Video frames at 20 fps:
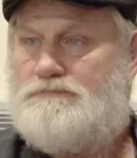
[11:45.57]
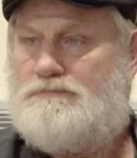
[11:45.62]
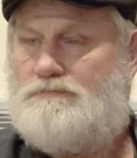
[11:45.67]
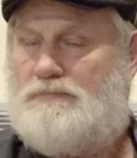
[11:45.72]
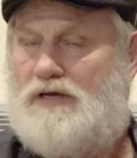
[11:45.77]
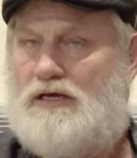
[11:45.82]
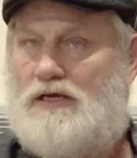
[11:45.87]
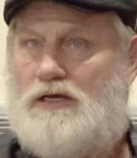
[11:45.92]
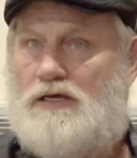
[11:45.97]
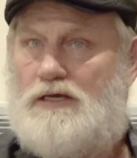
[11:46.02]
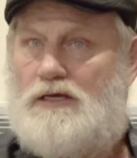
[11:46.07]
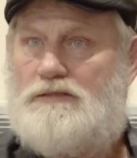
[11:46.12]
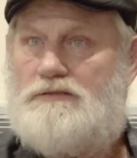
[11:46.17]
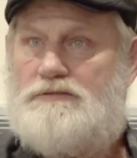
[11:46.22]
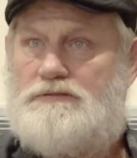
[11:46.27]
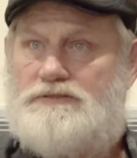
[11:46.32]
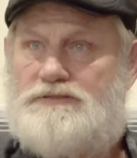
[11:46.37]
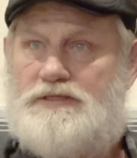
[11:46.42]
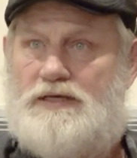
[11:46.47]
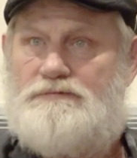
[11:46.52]

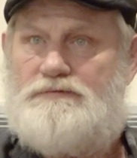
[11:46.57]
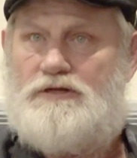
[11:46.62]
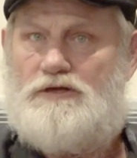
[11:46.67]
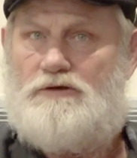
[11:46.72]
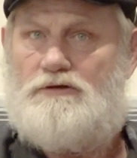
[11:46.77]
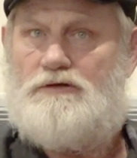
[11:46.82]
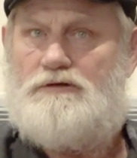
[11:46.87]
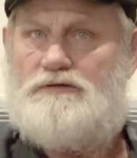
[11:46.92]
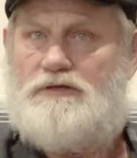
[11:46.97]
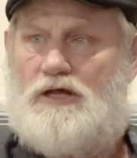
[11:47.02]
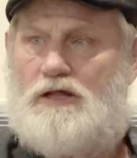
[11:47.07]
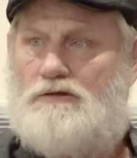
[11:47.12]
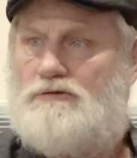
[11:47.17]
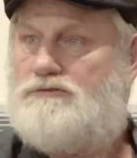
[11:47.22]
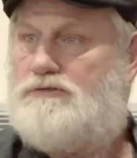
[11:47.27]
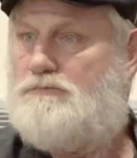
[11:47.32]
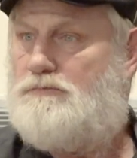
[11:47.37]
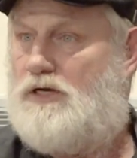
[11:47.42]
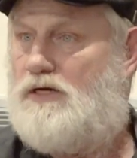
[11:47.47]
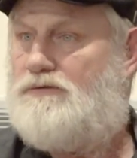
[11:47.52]
$700
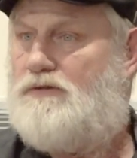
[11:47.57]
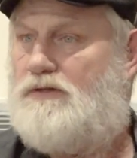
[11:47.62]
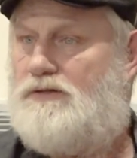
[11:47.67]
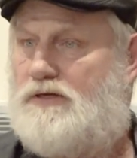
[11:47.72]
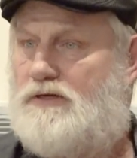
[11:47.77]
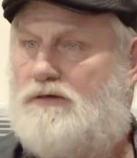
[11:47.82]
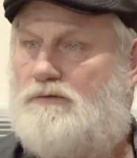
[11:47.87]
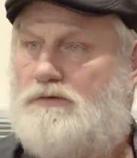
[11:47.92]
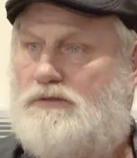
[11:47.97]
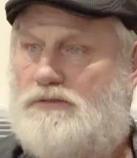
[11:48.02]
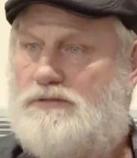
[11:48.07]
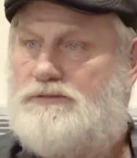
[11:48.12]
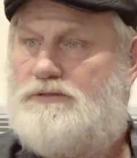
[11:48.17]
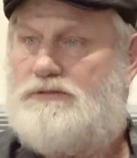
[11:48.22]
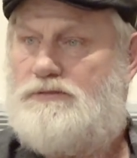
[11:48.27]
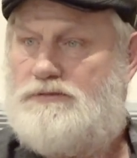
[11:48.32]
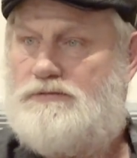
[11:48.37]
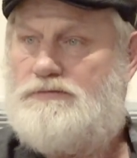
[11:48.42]
a month, I think it was.